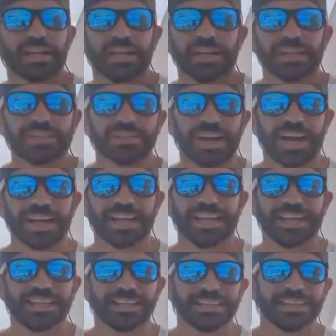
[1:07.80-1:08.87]
I'll try
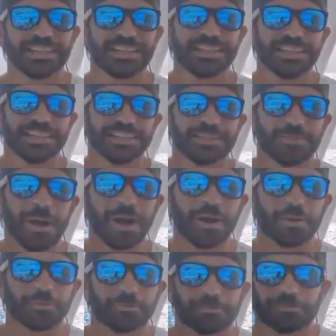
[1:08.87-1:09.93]
again
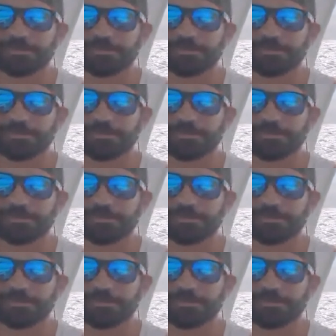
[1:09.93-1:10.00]
tomorrow.